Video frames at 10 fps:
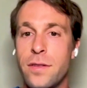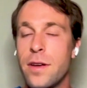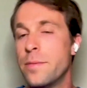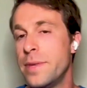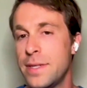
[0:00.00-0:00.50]

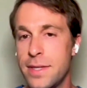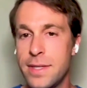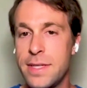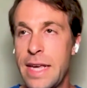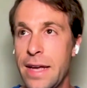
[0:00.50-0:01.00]
on BTC,
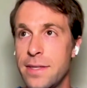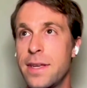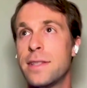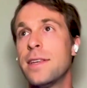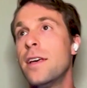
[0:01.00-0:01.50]
the
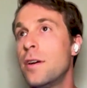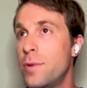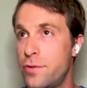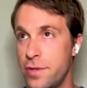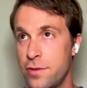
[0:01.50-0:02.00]
asset, which
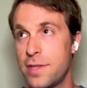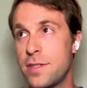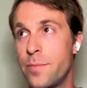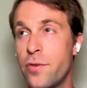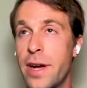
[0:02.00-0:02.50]
reduces the
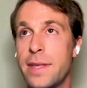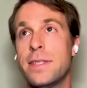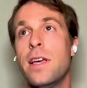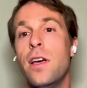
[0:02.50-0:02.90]
price,